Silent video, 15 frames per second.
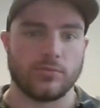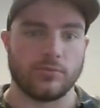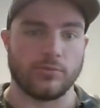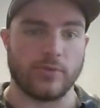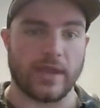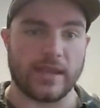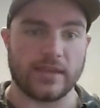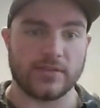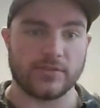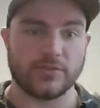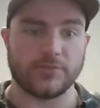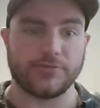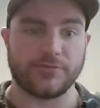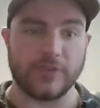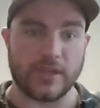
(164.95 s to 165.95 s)

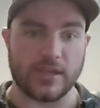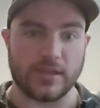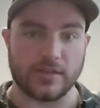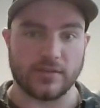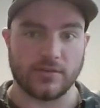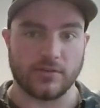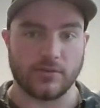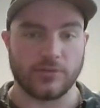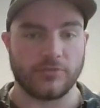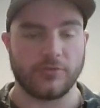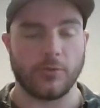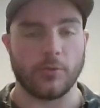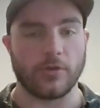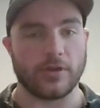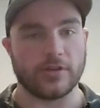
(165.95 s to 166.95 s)
raise feed or
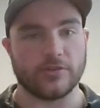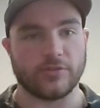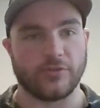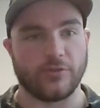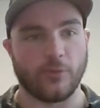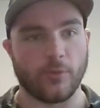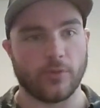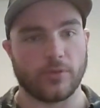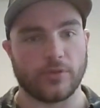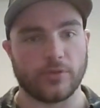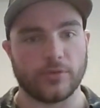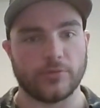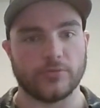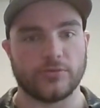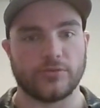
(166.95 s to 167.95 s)
forage for
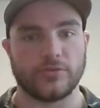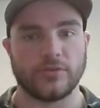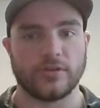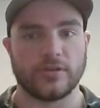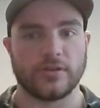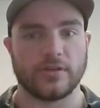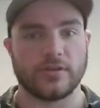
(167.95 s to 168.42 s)
those,